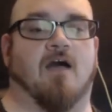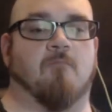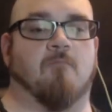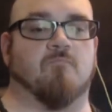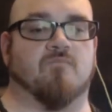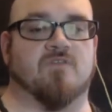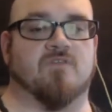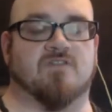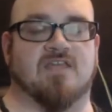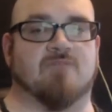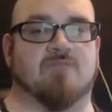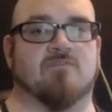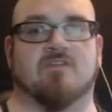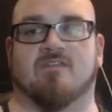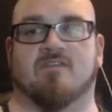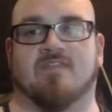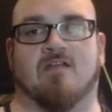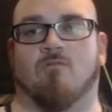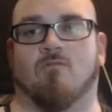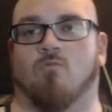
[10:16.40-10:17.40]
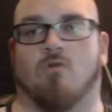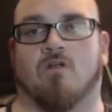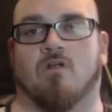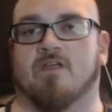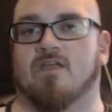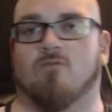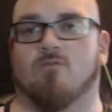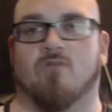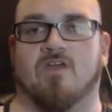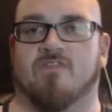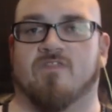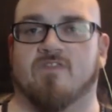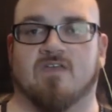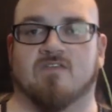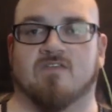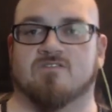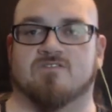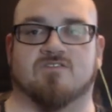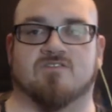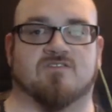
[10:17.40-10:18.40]
The demon that they're working with
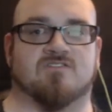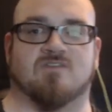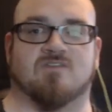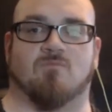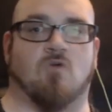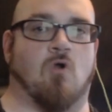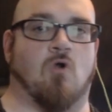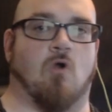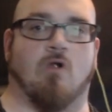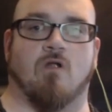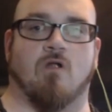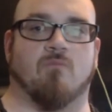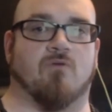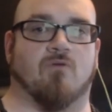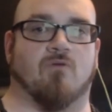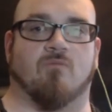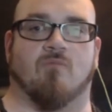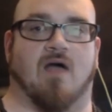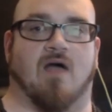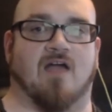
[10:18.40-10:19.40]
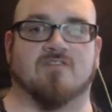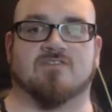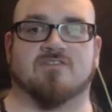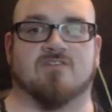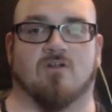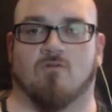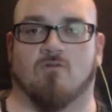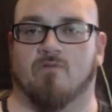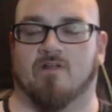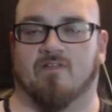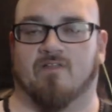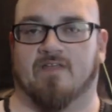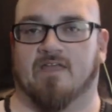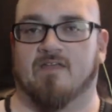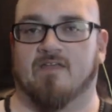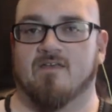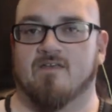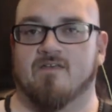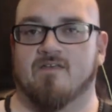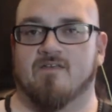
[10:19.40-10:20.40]
is just some horrible monster, really.
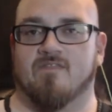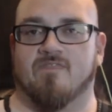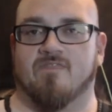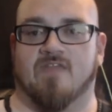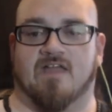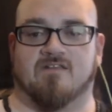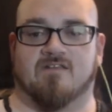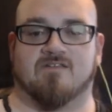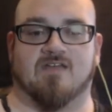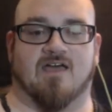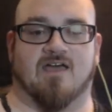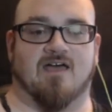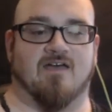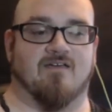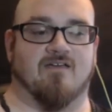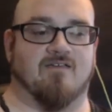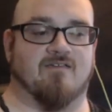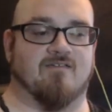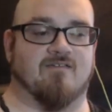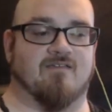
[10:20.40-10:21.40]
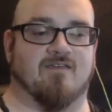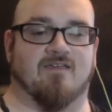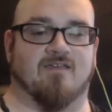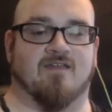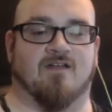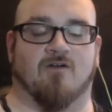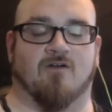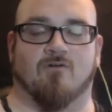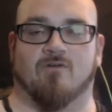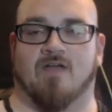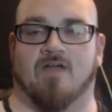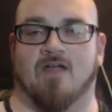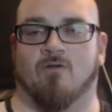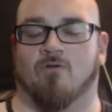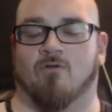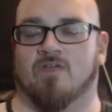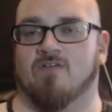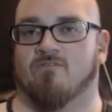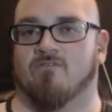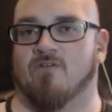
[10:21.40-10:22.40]
That I
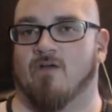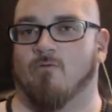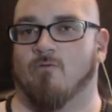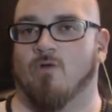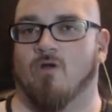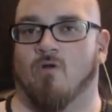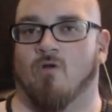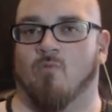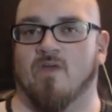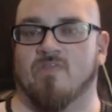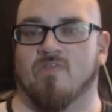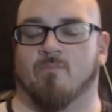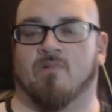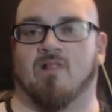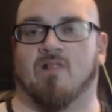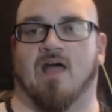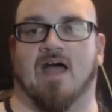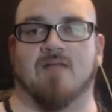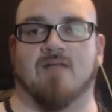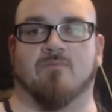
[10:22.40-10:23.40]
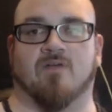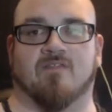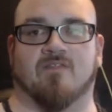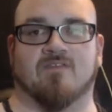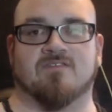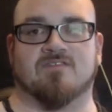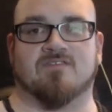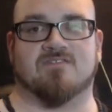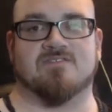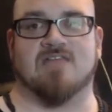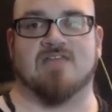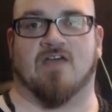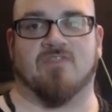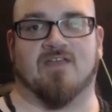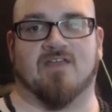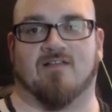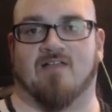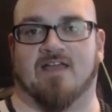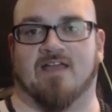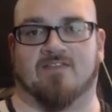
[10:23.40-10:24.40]
don't give away the plot, but this is
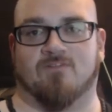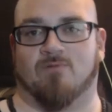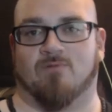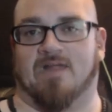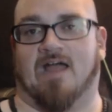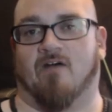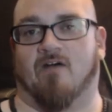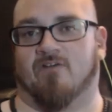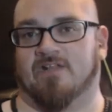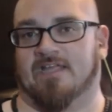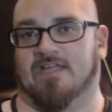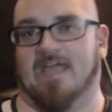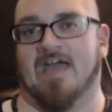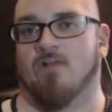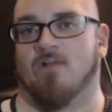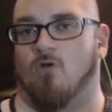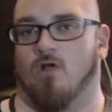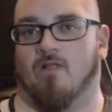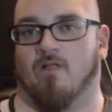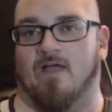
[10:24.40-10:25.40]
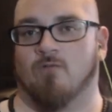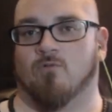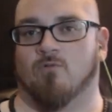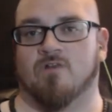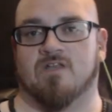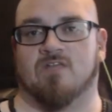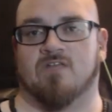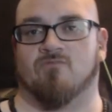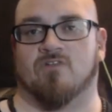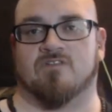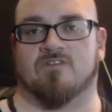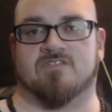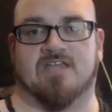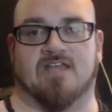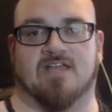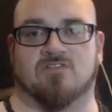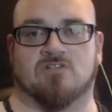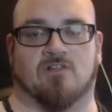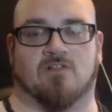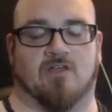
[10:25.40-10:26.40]
nothing like the reality at all. I wouldn't even say
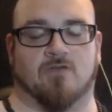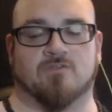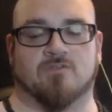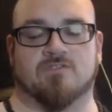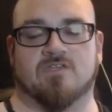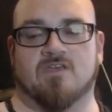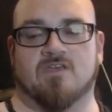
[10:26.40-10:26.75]
it's close.